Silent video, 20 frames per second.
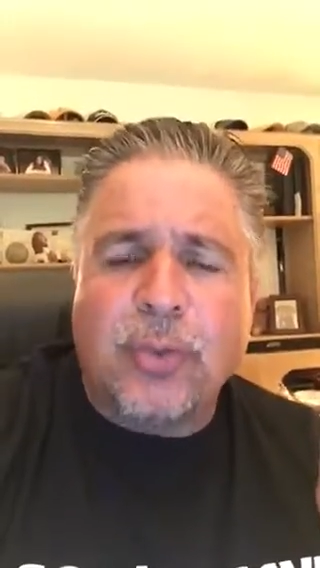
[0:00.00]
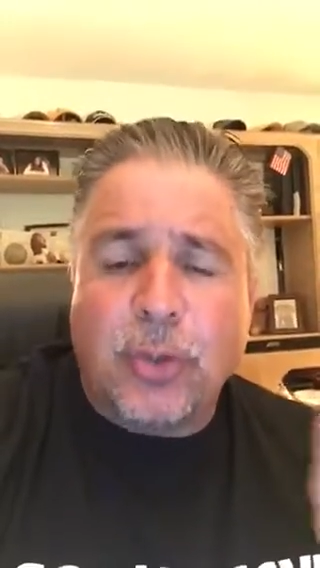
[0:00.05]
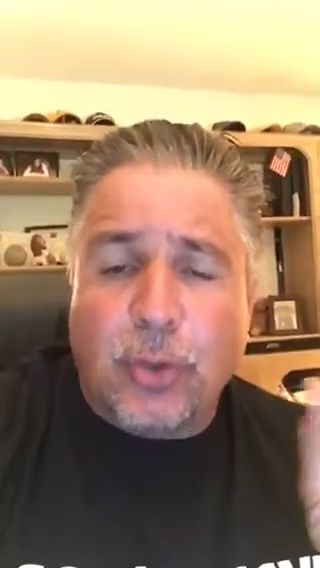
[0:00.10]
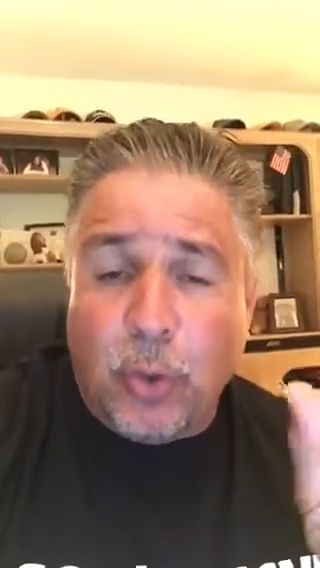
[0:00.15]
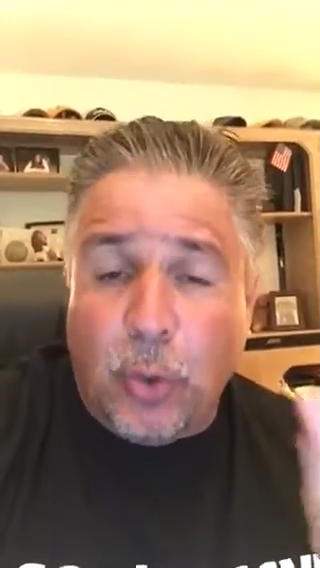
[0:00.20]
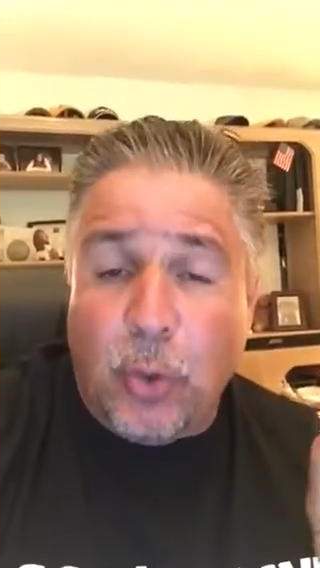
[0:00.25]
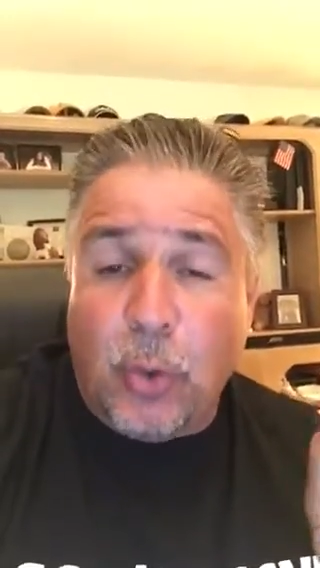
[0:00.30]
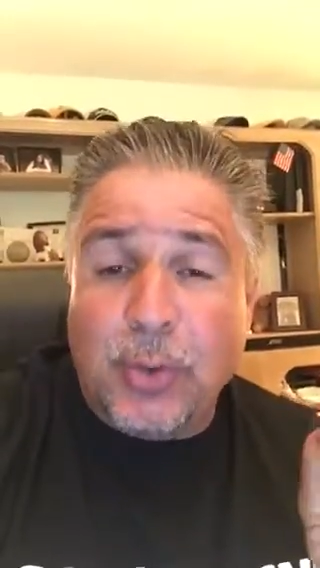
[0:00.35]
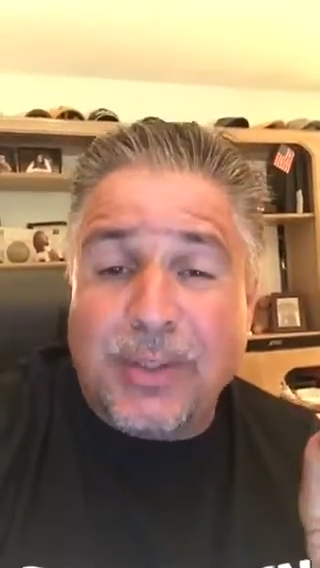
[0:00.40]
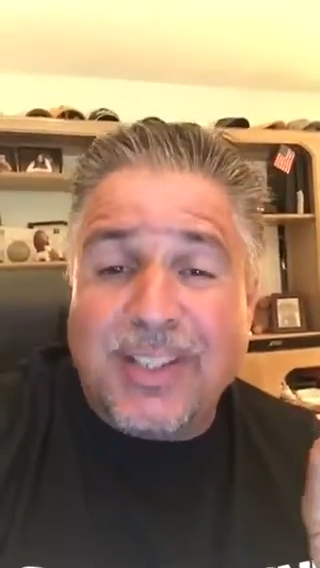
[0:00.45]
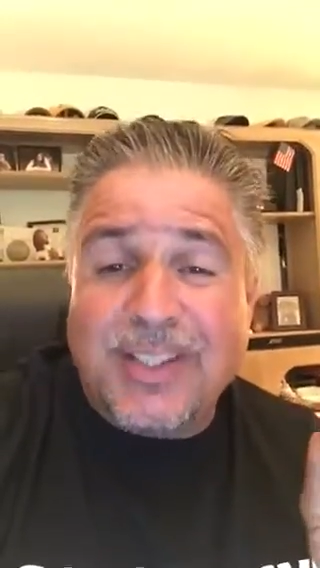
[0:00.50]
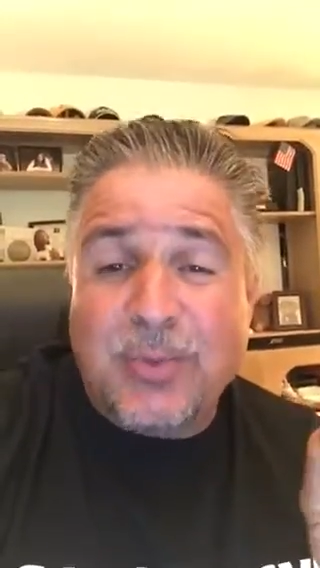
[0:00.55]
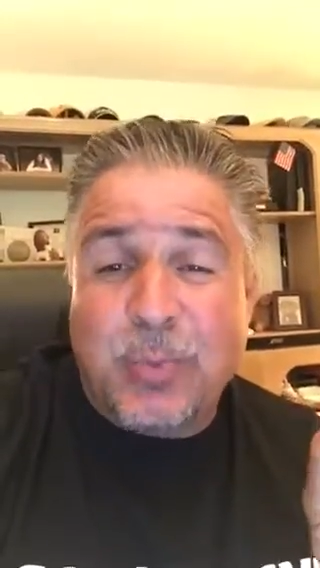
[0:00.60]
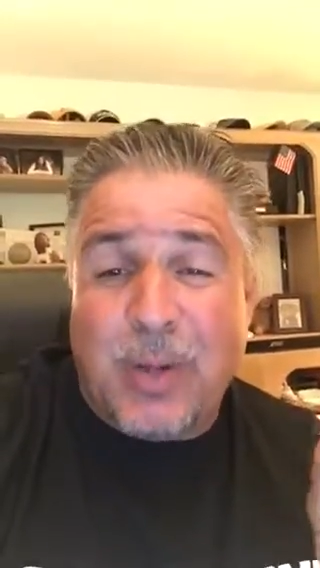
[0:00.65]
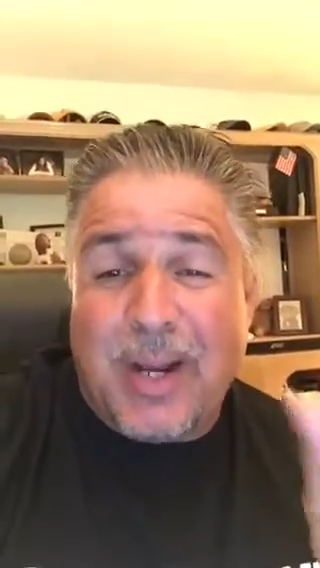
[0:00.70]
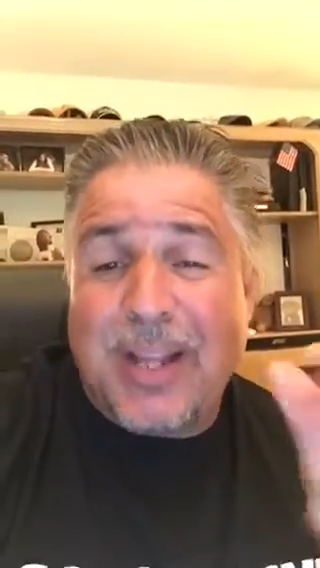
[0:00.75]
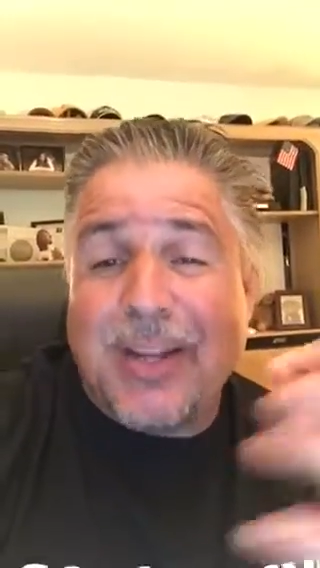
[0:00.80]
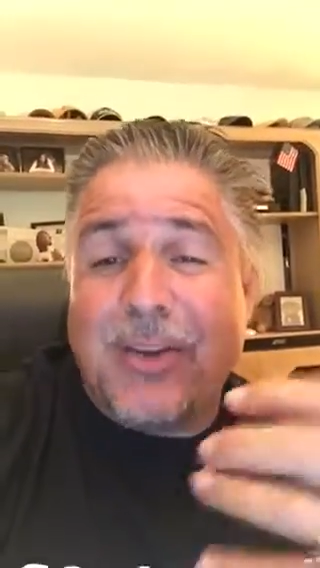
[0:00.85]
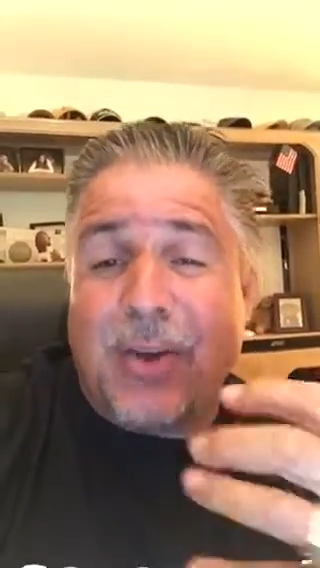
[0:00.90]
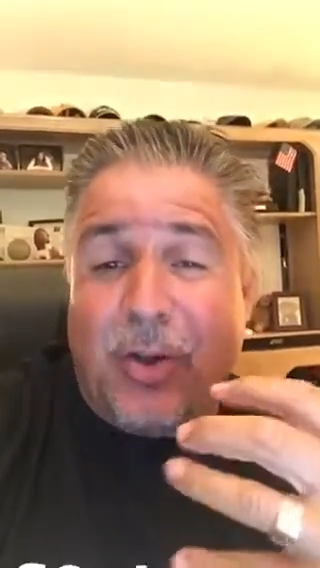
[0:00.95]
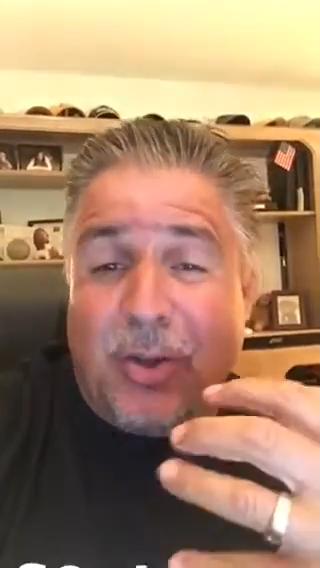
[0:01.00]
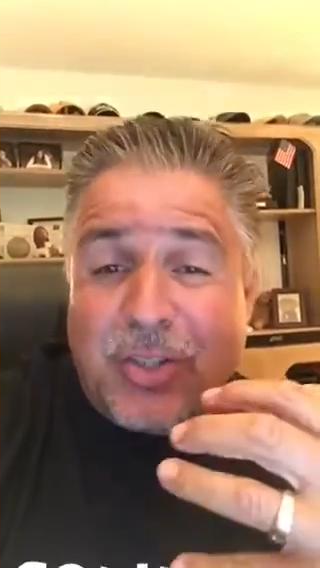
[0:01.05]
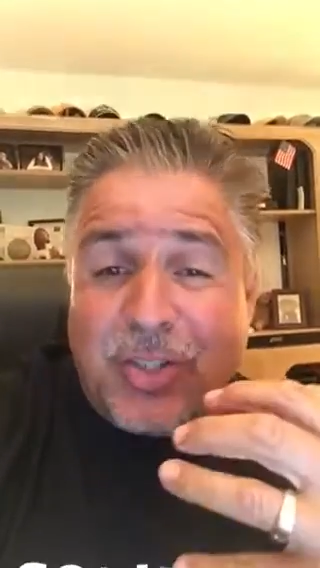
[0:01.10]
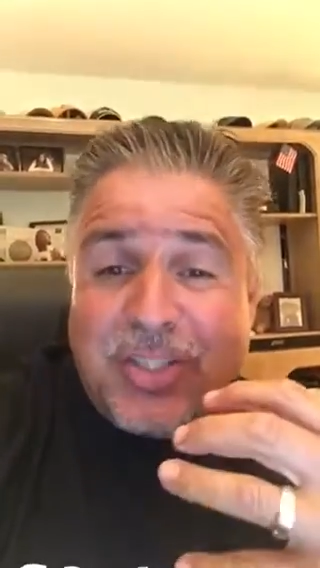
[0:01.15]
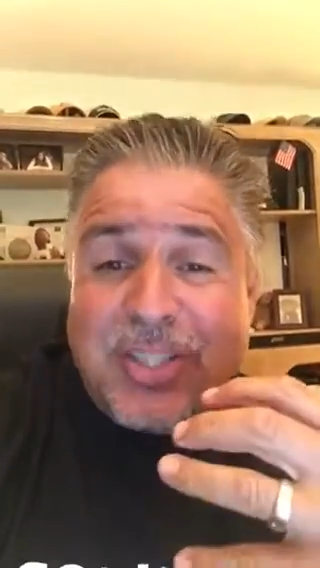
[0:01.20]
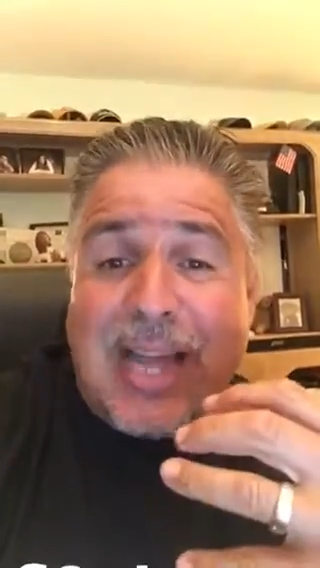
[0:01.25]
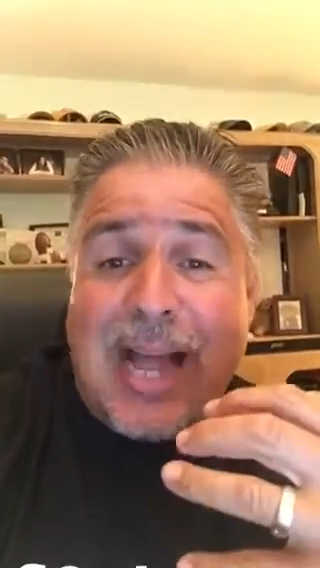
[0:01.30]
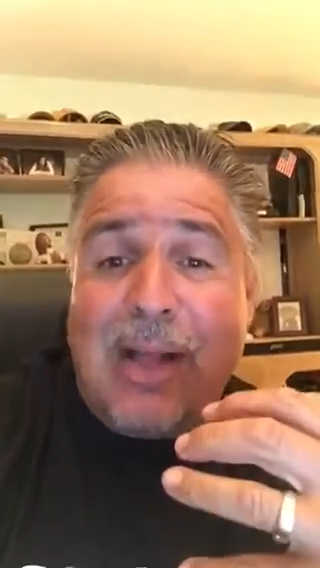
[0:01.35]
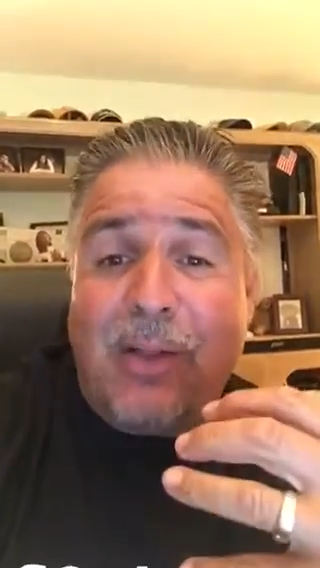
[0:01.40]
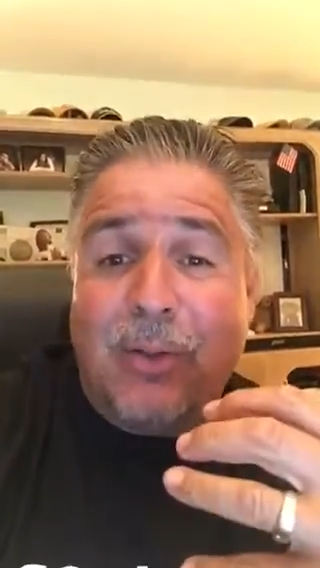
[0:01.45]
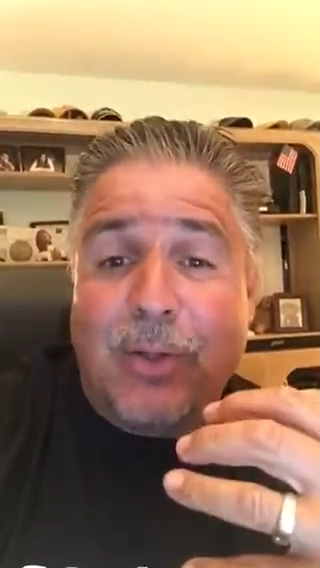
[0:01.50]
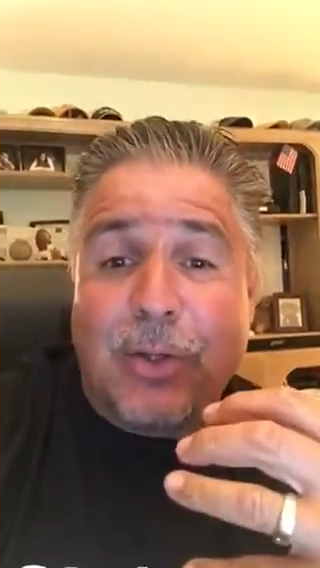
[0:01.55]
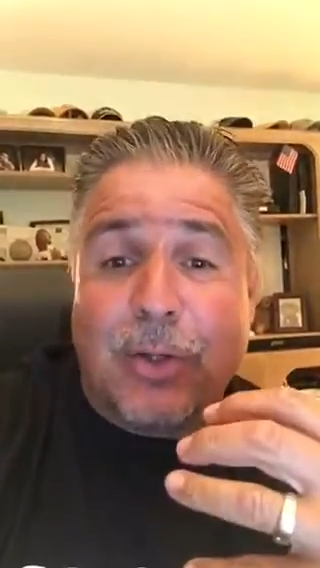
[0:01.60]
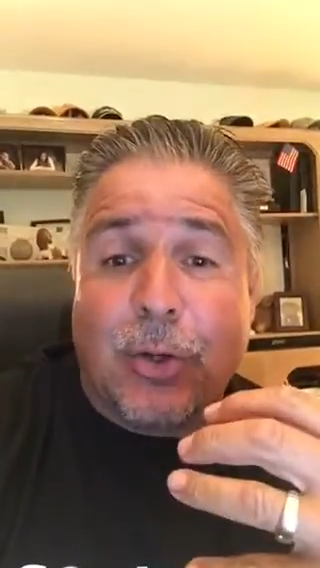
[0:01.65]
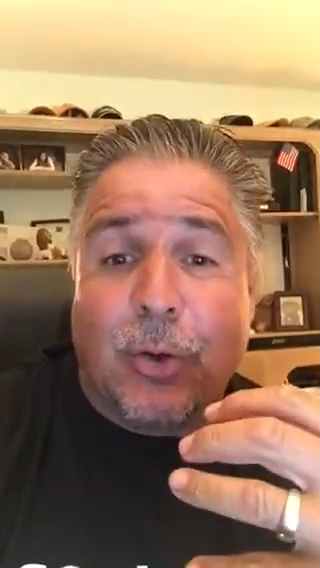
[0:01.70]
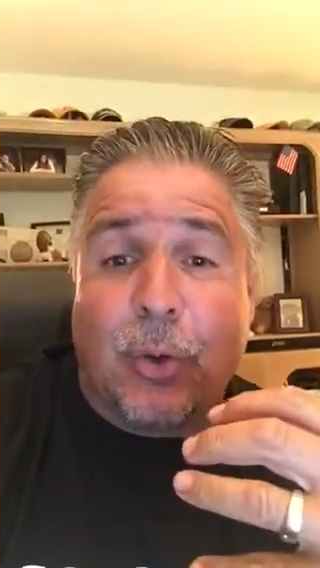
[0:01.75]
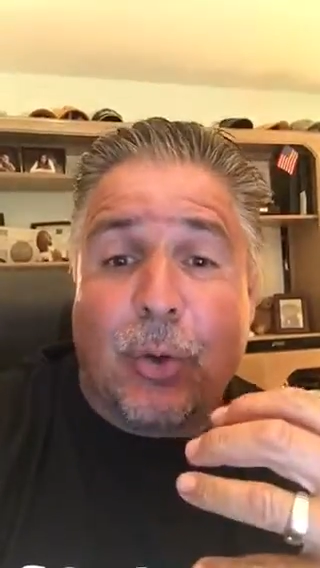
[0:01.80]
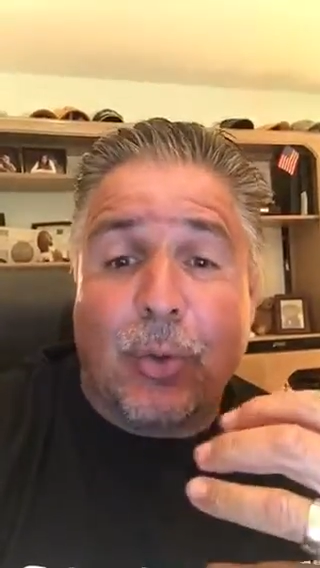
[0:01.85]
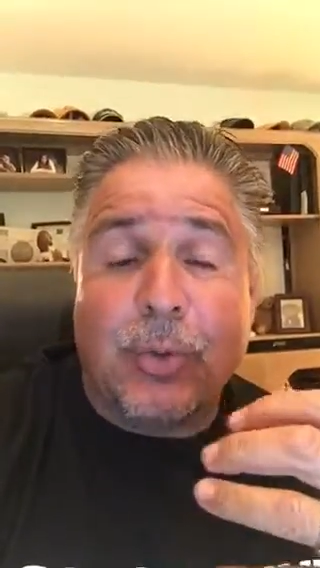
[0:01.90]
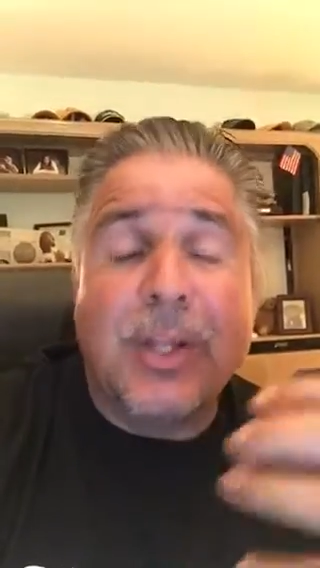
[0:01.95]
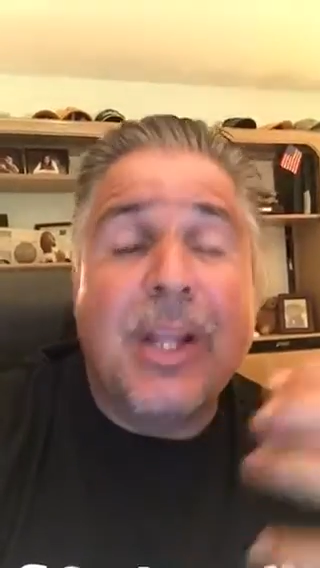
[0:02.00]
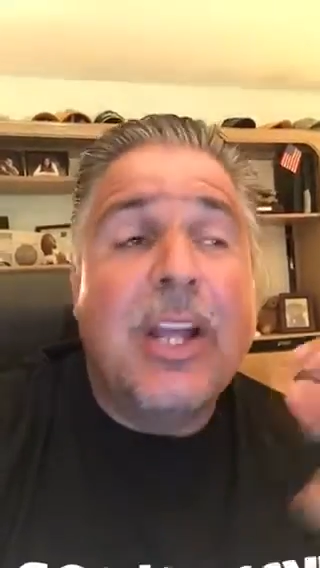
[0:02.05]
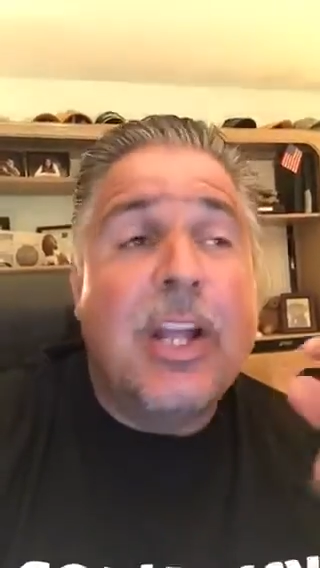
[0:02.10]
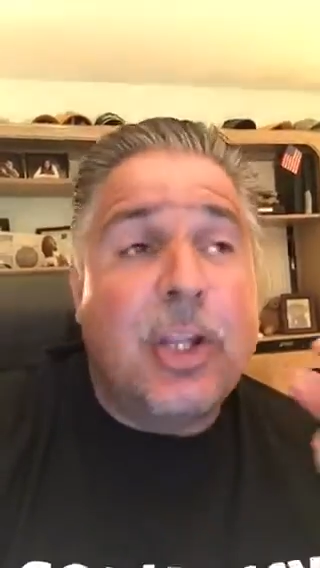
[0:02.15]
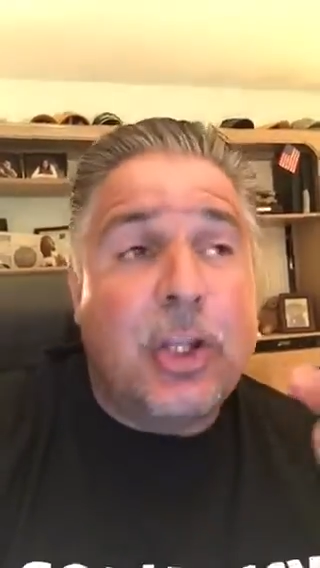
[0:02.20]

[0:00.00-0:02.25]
Gold is what I call solid gold.